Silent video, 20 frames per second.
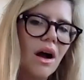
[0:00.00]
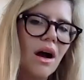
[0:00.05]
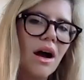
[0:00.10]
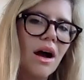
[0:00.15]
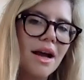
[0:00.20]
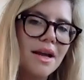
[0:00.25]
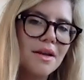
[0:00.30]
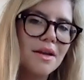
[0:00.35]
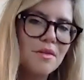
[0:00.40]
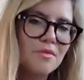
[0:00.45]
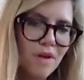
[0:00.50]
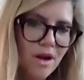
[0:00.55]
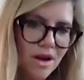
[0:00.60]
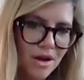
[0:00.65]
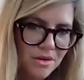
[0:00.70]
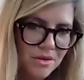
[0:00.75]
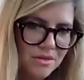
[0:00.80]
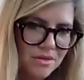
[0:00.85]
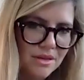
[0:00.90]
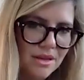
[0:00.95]
I
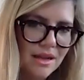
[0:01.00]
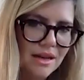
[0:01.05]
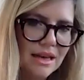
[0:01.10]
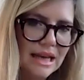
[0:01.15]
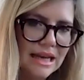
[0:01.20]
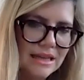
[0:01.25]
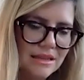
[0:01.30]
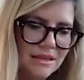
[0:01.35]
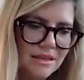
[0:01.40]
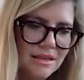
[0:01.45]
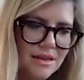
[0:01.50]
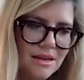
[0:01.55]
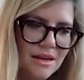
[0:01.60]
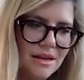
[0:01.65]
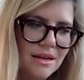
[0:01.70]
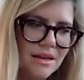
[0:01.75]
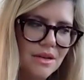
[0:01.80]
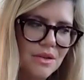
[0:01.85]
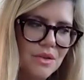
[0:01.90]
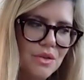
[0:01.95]
wrote a
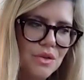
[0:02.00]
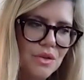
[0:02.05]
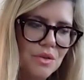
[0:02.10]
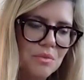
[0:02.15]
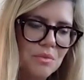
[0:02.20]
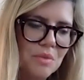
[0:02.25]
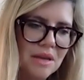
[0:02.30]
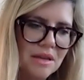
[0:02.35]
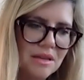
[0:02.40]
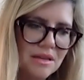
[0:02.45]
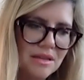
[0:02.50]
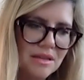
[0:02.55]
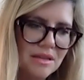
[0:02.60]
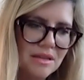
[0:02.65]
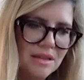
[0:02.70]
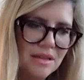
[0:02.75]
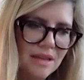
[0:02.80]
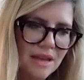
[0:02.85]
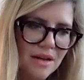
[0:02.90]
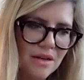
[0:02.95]
letter to
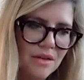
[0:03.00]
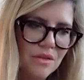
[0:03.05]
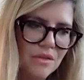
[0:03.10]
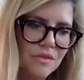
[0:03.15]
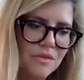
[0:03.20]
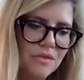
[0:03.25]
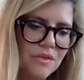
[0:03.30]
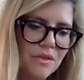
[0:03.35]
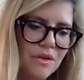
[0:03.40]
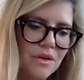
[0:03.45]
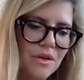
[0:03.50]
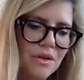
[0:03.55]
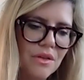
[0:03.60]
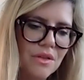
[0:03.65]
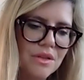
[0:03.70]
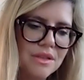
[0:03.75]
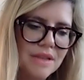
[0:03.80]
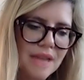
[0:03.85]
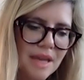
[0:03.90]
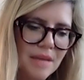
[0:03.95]
myself
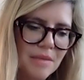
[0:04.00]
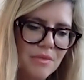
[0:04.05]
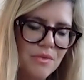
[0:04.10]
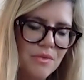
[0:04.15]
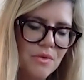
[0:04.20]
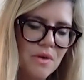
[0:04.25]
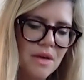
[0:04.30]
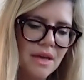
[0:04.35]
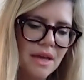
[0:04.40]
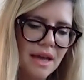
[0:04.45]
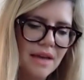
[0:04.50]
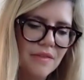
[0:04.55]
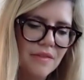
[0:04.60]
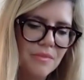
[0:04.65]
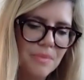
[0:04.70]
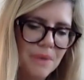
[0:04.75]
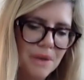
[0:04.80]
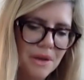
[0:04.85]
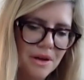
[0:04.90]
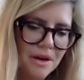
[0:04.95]
the day before I
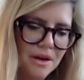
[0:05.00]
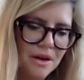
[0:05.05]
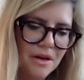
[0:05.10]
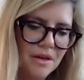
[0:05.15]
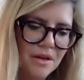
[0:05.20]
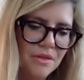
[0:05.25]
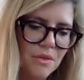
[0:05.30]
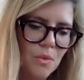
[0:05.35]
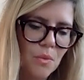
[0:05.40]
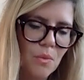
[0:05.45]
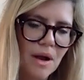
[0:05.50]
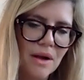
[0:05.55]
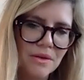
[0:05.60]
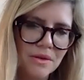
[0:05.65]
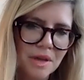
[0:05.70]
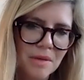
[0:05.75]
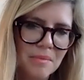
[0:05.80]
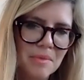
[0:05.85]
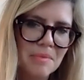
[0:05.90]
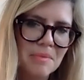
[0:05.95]
gave birth,
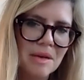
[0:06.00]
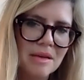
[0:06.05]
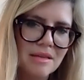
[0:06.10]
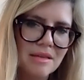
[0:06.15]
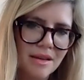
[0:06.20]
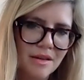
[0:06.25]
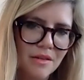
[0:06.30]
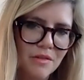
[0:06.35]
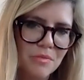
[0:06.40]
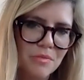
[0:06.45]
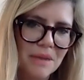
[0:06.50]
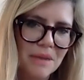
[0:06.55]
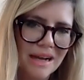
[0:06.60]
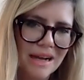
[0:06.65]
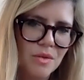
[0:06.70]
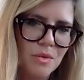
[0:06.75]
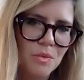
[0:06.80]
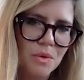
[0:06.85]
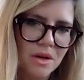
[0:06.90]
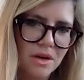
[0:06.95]
welcoming myself
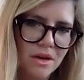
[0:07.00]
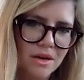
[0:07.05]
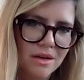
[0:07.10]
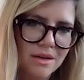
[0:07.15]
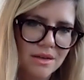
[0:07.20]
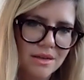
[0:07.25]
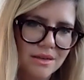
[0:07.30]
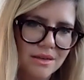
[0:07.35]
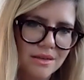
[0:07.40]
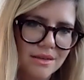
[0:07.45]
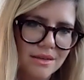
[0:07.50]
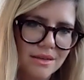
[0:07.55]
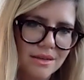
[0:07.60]
back to work,